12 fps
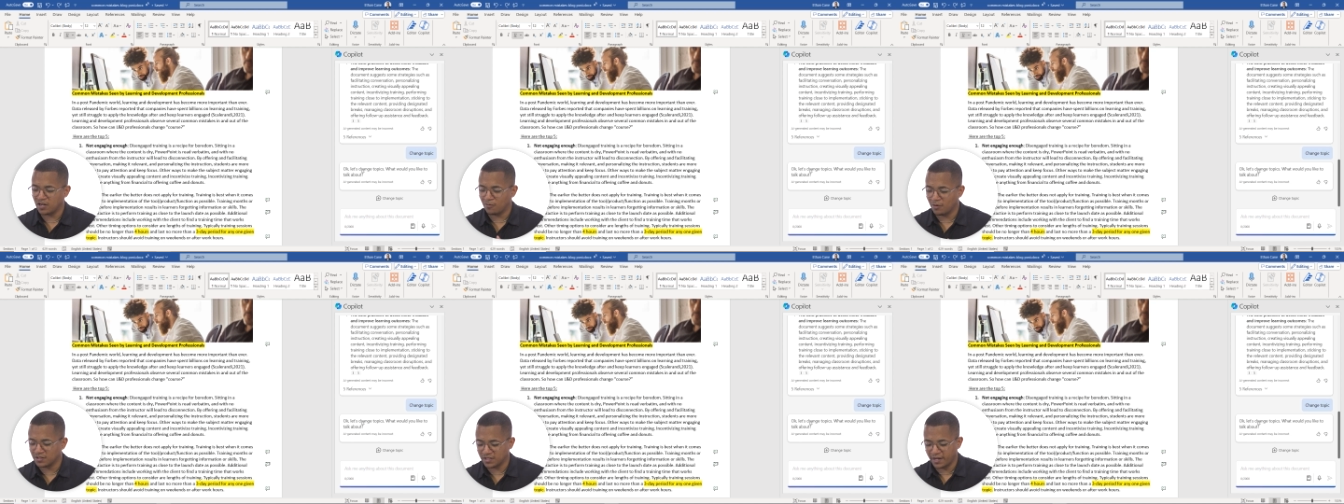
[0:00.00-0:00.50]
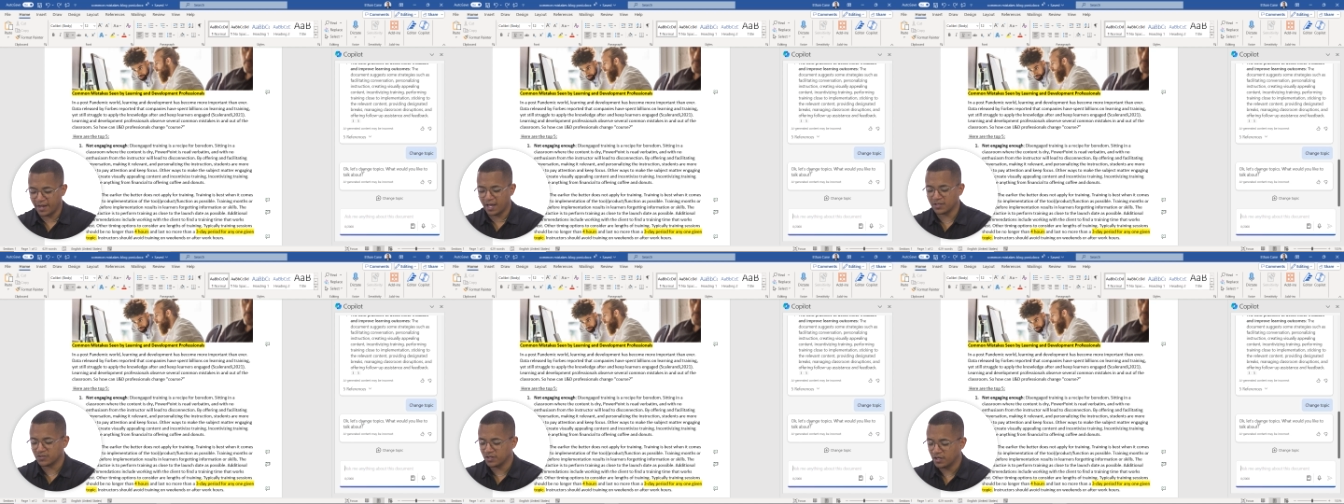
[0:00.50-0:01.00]
I want to
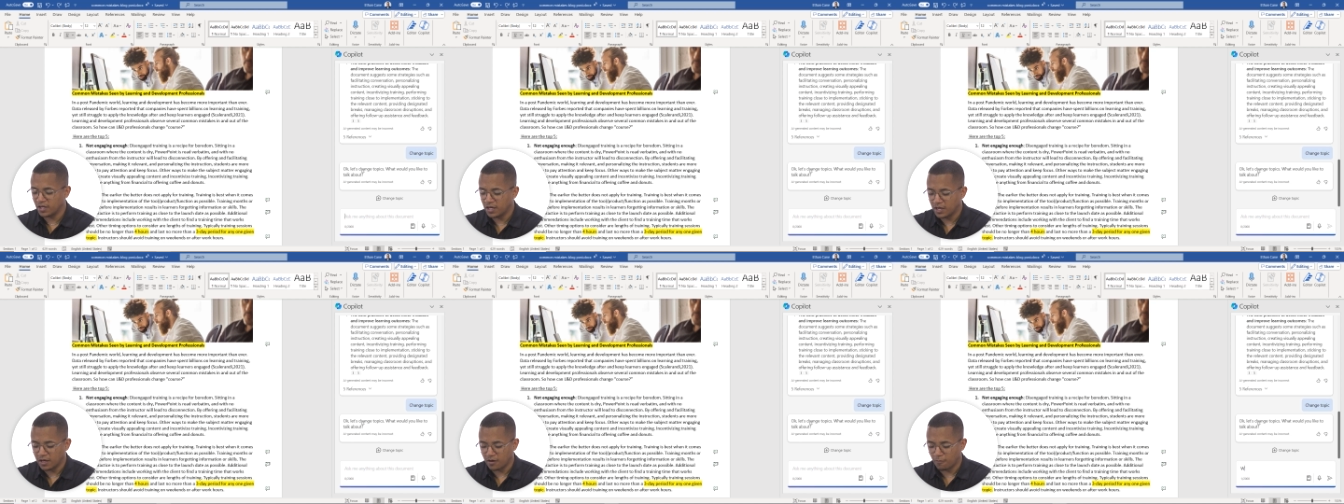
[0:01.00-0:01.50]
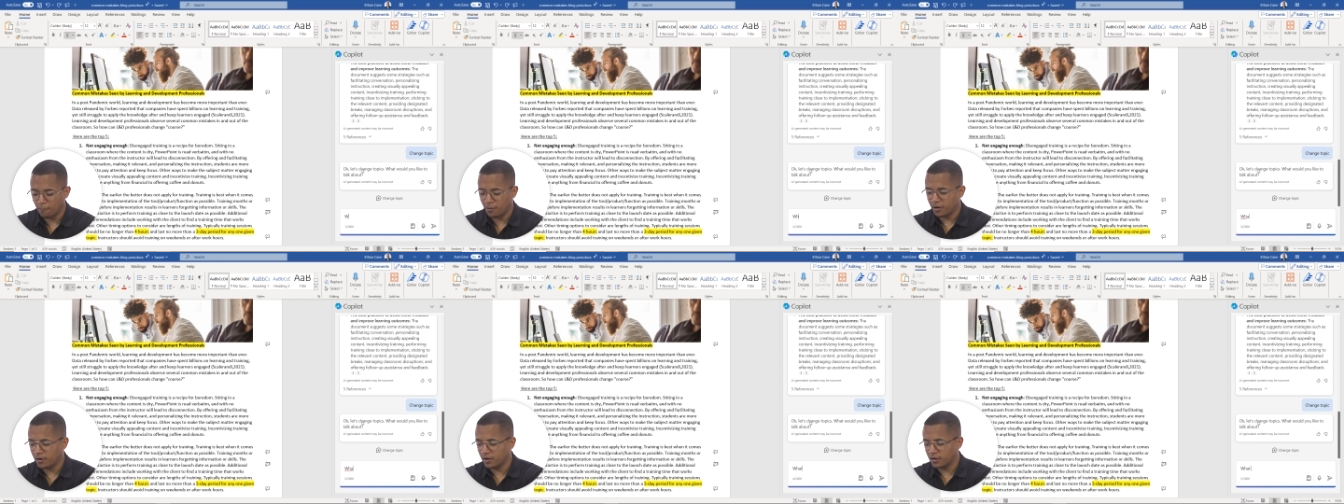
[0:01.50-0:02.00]
ask
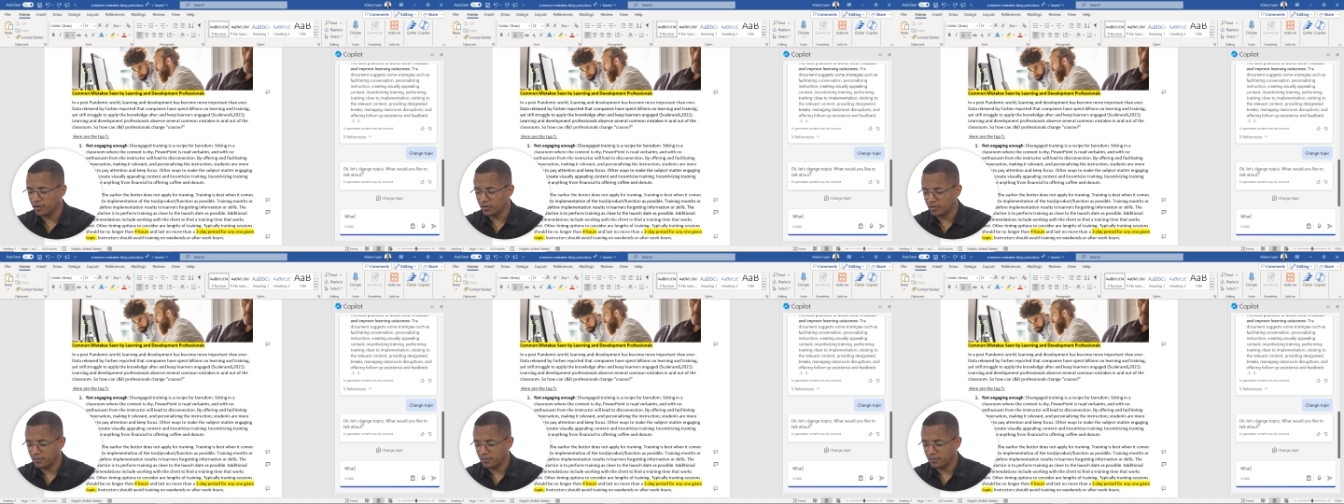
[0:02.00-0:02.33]
what are